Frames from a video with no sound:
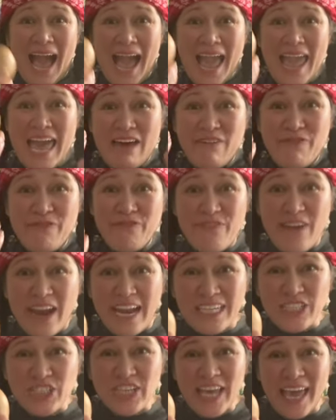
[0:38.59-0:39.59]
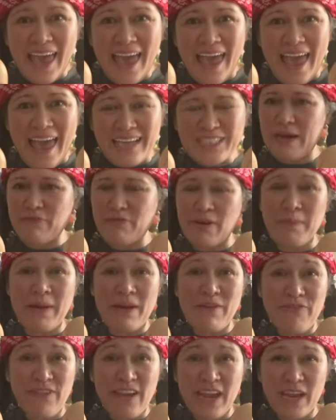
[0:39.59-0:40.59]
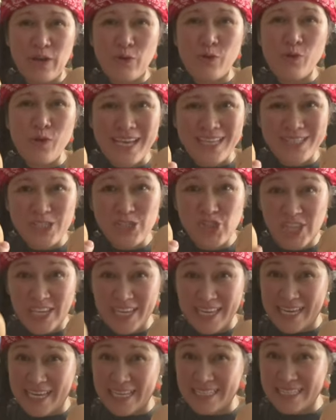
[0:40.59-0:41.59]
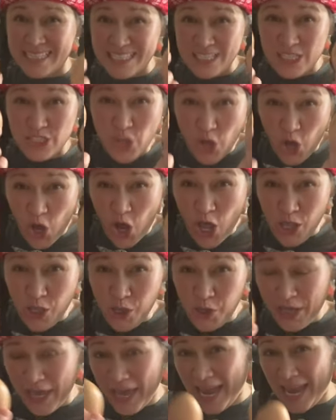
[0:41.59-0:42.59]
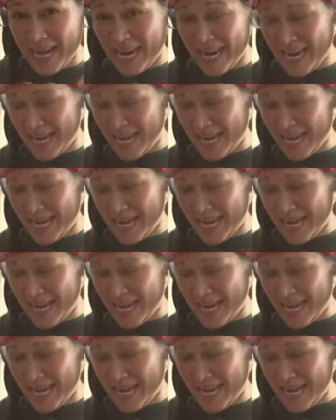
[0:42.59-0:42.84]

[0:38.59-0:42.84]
I have fresh eggs for my friend who has chickens. This is all organic.